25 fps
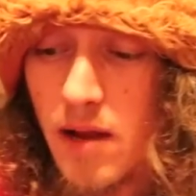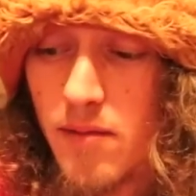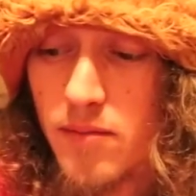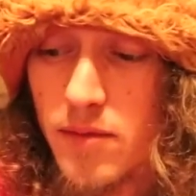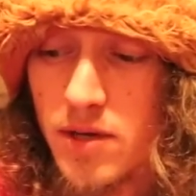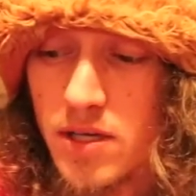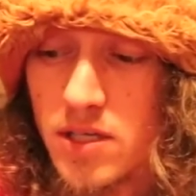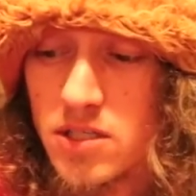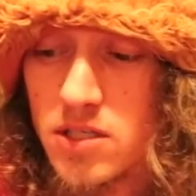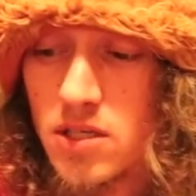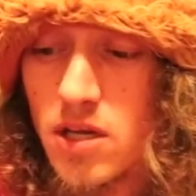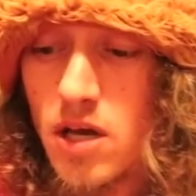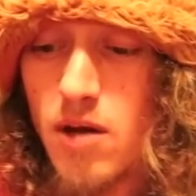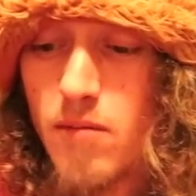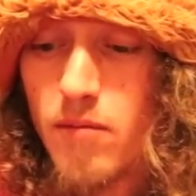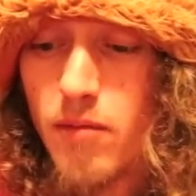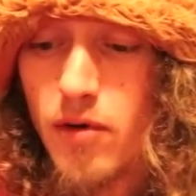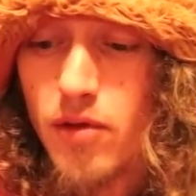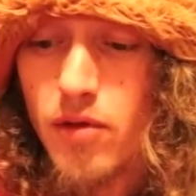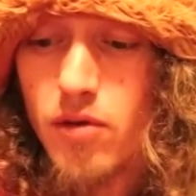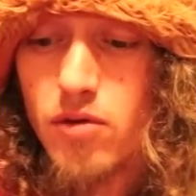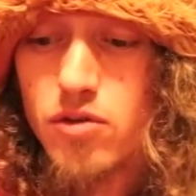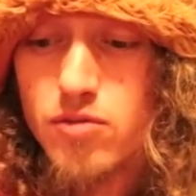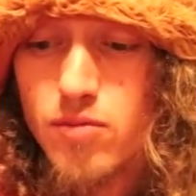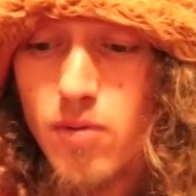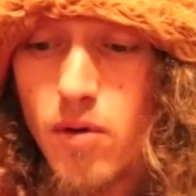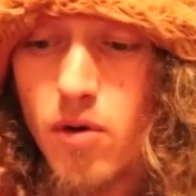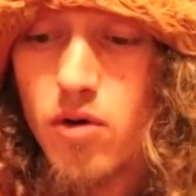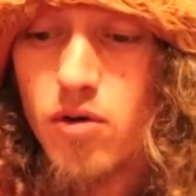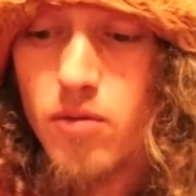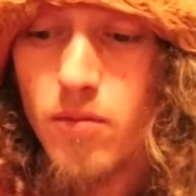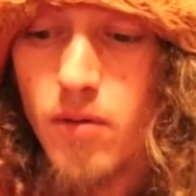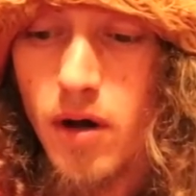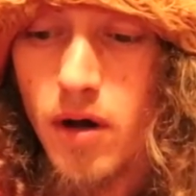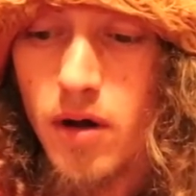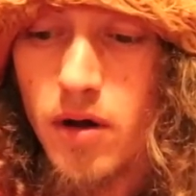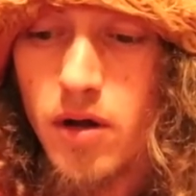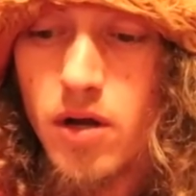I missed, but those
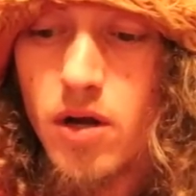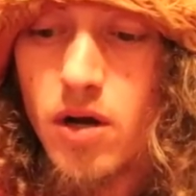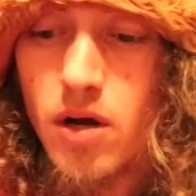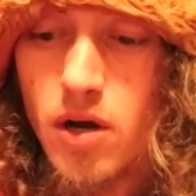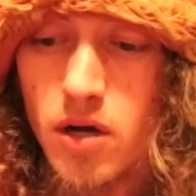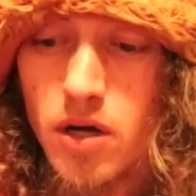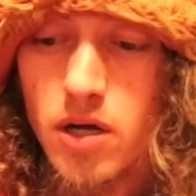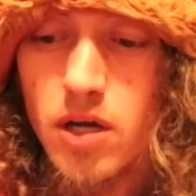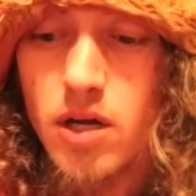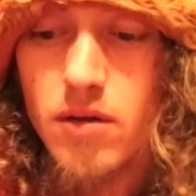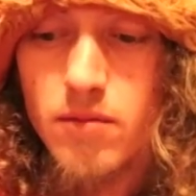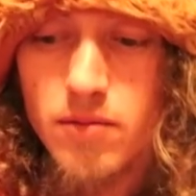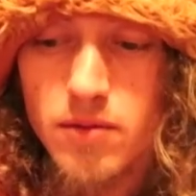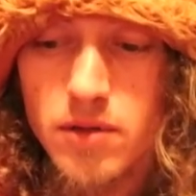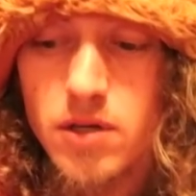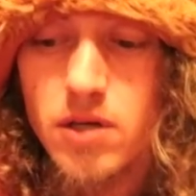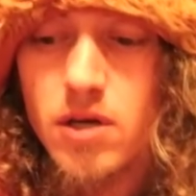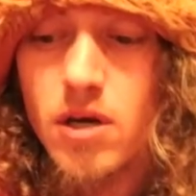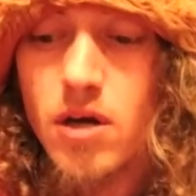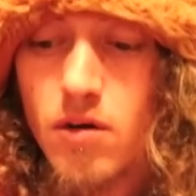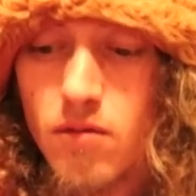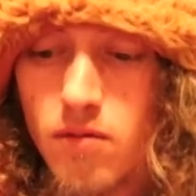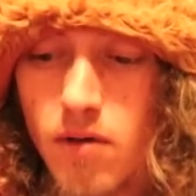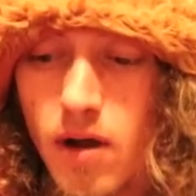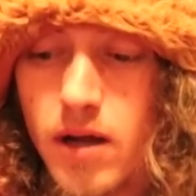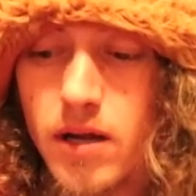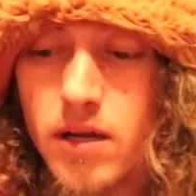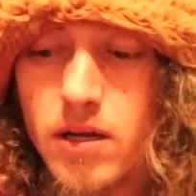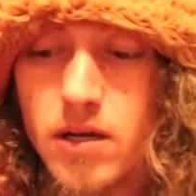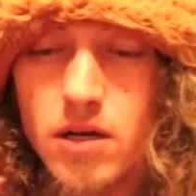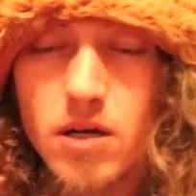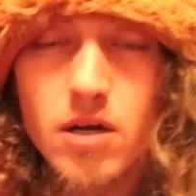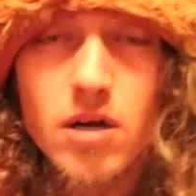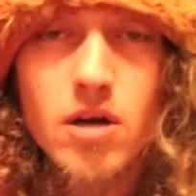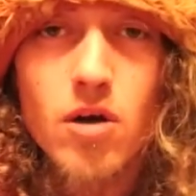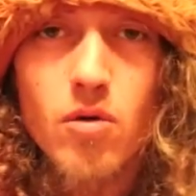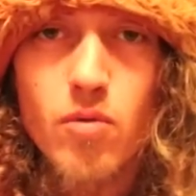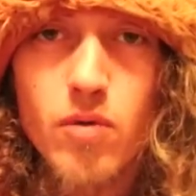Pokemon are gonna be right here.